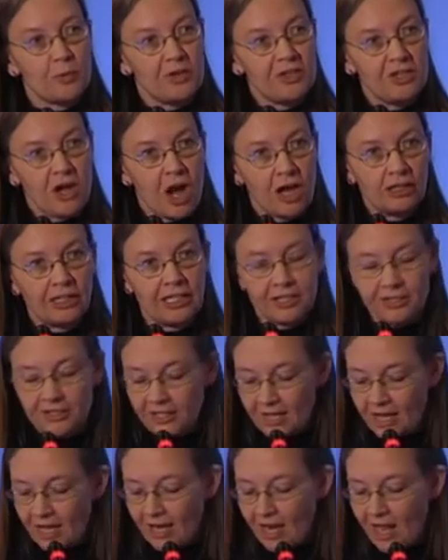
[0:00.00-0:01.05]
with young leaders,
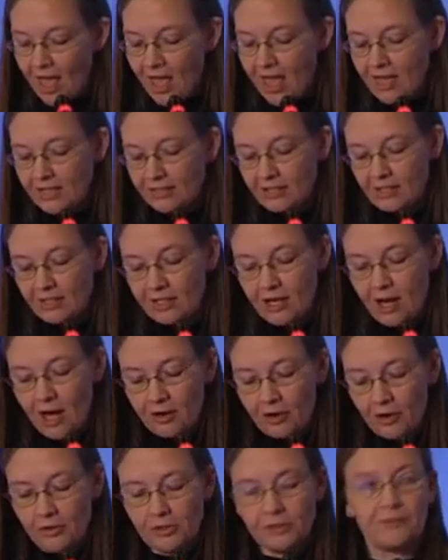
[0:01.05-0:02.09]
Hellas, the
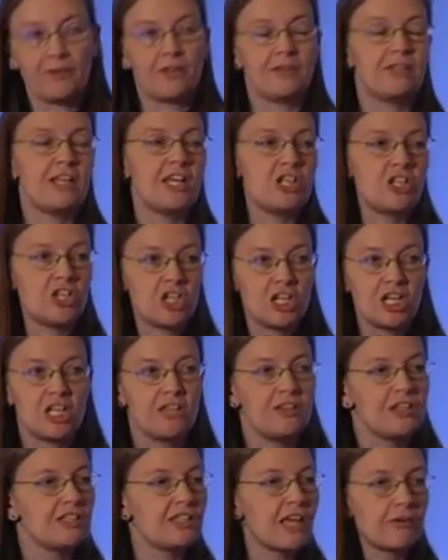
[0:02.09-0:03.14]
Niarchos
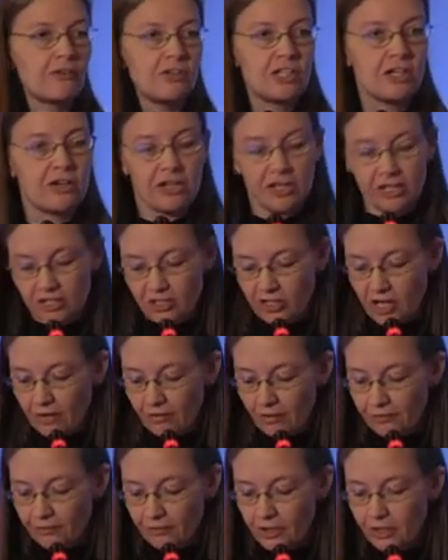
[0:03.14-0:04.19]
Foundation, the Secretariat
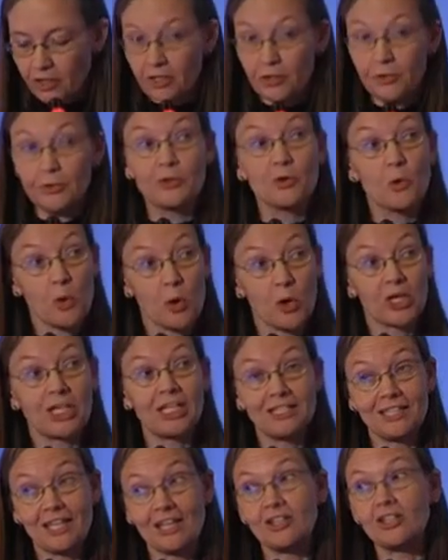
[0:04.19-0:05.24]
General for Youth,
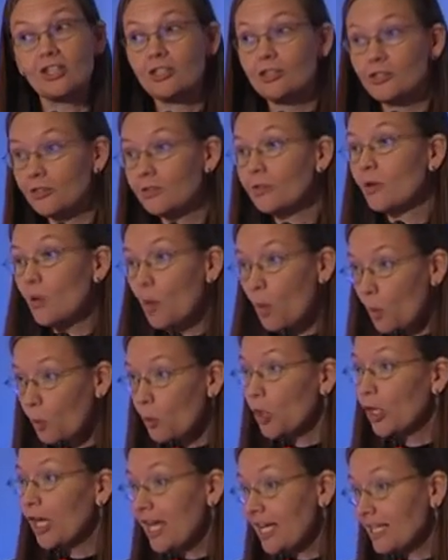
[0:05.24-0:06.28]
organizations
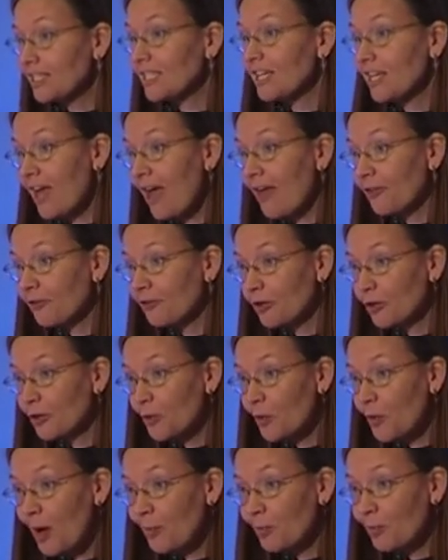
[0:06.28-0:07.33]
working together in
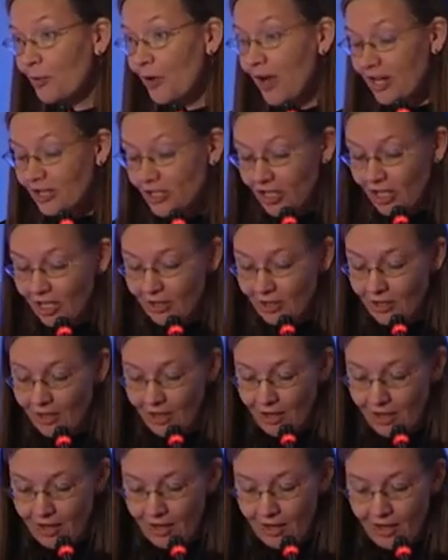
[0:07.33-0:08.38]
cooperation.
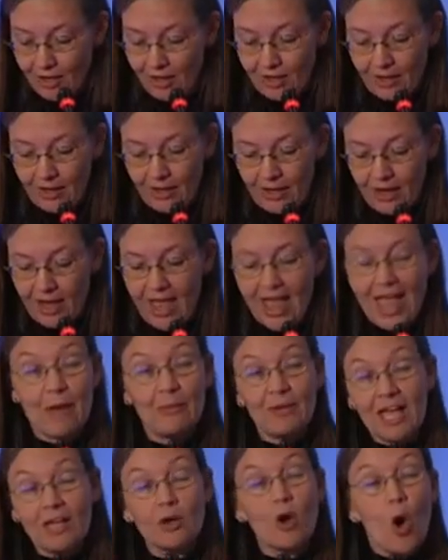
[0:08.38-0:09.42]
And
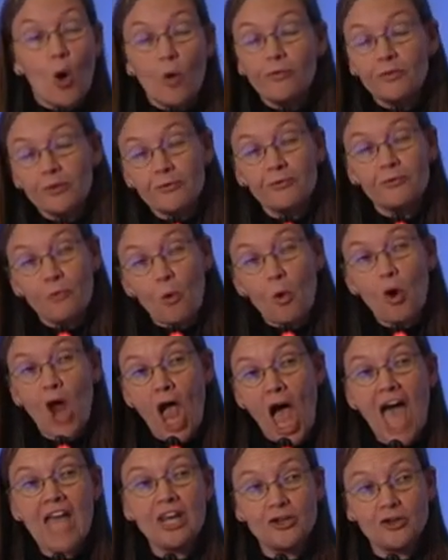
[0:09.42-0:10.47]
we had over
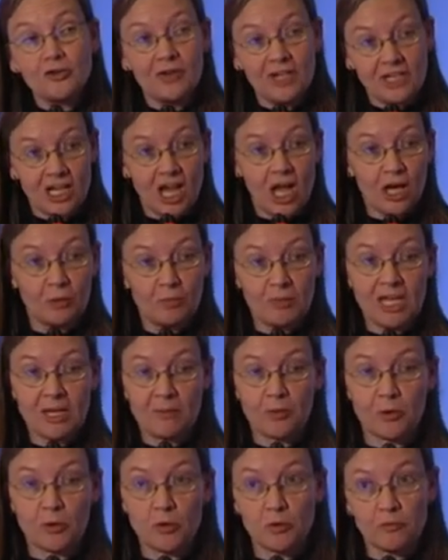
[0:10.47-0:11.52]
400 young
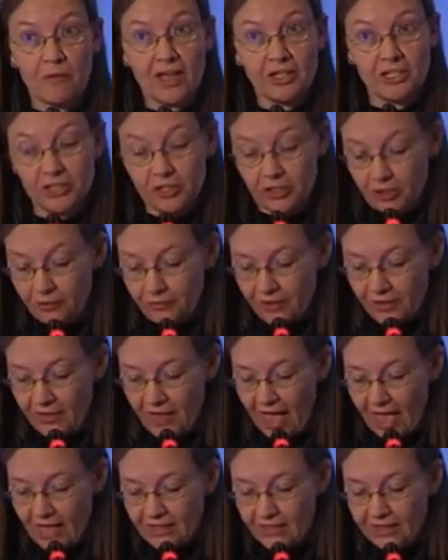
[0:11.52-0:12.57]
people who registered for
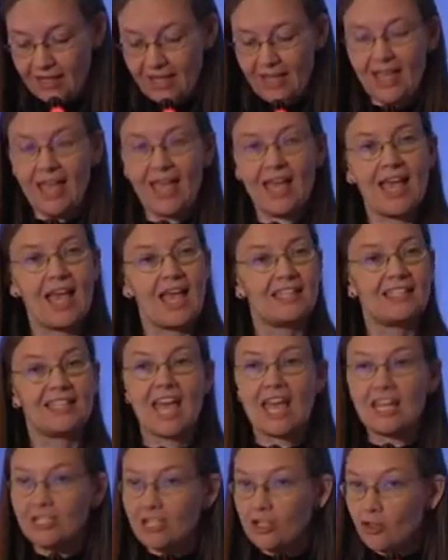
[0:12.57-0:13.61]
that,
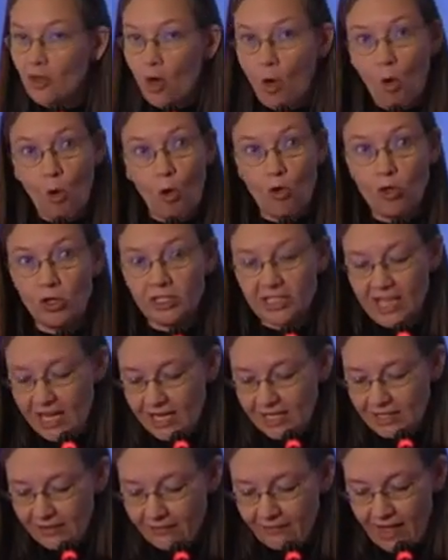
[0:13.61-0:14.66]
attended the whole
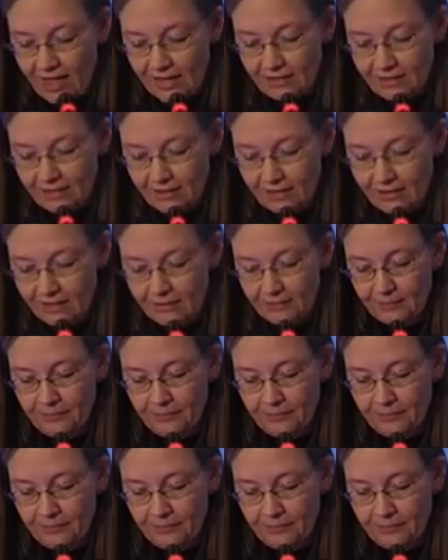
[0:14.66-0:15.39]
day's events.